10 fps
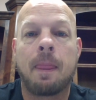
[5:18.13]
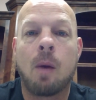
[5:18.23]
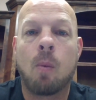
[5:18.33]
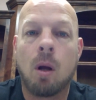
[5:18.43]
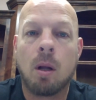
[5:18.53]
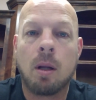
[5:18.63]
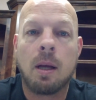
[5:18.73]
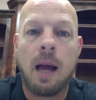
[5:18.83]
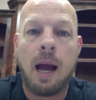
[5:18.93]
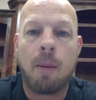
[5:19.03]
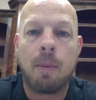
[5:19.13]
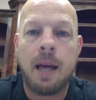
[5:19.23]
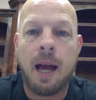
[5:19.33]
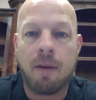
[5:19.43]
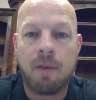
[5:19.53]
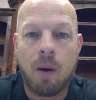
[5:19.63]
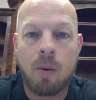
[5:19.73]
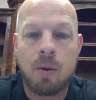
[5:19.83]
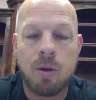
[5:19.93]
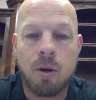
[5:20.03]
Well, how many half
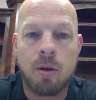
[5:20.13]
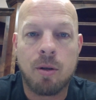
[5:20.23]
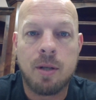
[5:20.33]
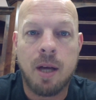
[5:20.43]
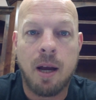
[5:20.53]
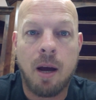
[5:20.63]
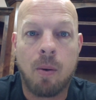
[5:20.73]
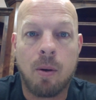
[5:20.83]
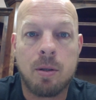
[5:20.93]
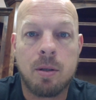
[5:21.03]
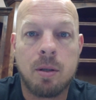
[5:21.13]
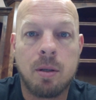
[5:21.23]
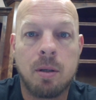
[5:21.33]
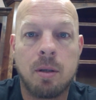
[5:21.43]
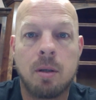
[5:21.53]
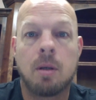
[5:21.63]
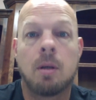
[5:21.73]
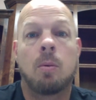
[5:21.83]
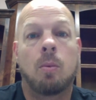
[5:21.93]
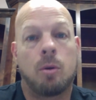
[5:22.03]
hours are there in 10 hours?
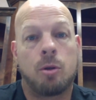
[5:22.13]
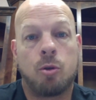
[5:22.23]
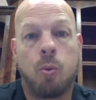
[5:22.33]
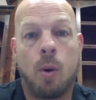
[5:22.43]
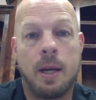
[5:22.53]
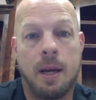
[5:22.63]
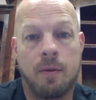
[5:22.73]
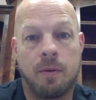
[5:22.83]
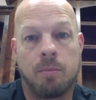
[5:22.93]
Well, there's 20 of them.